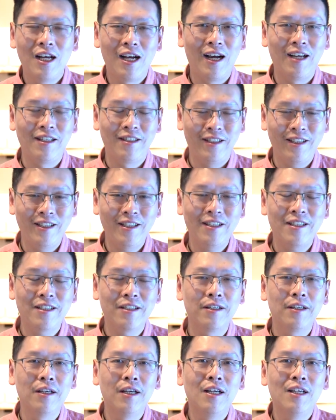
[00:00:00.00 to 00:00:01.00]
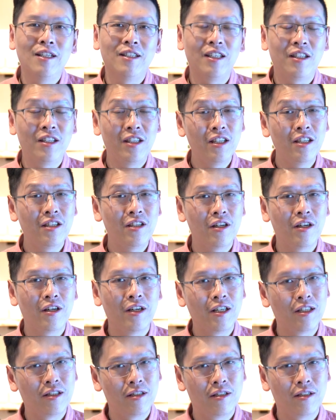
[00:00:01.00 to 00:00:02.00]
I think the teacher
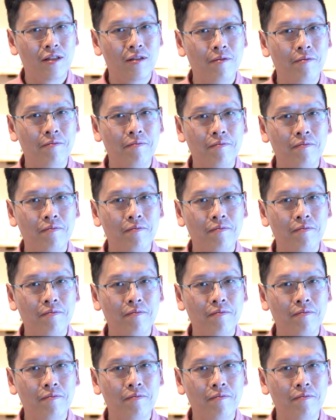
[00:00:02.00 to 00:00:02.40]
is